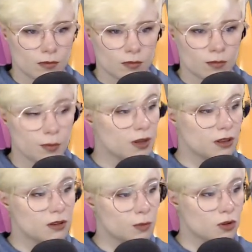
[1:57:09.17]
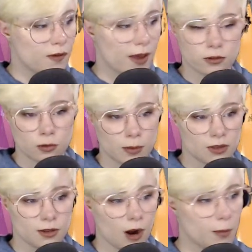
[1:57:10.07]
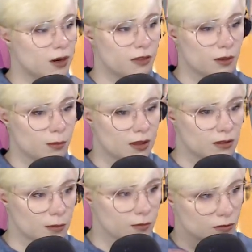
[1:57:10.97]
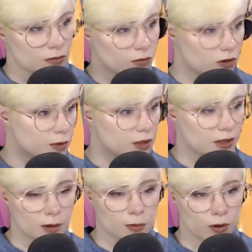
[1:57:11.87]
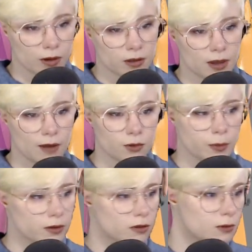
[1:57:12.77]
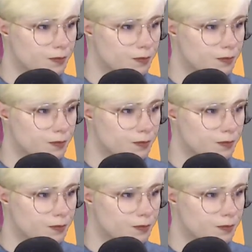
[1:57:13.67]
But it is much faster. Make the garment and then make some cleanup work afterwards.